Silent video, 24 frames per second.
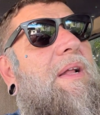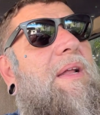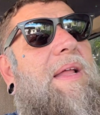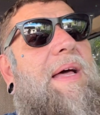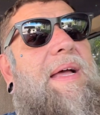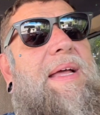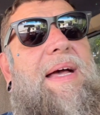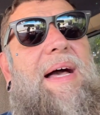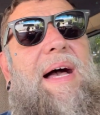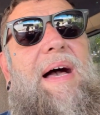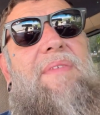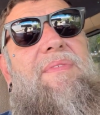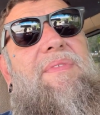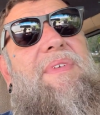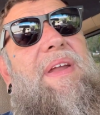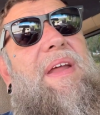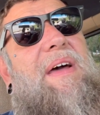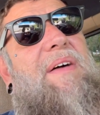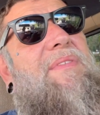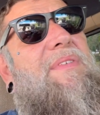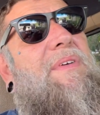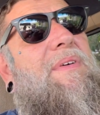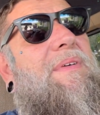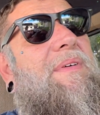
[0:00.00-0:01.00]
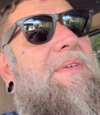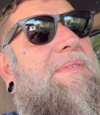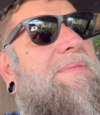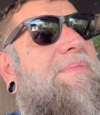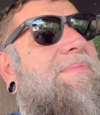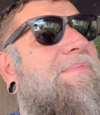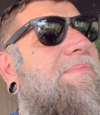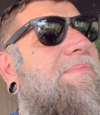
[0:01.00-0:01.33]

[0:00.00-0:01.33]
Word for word: Like I've never,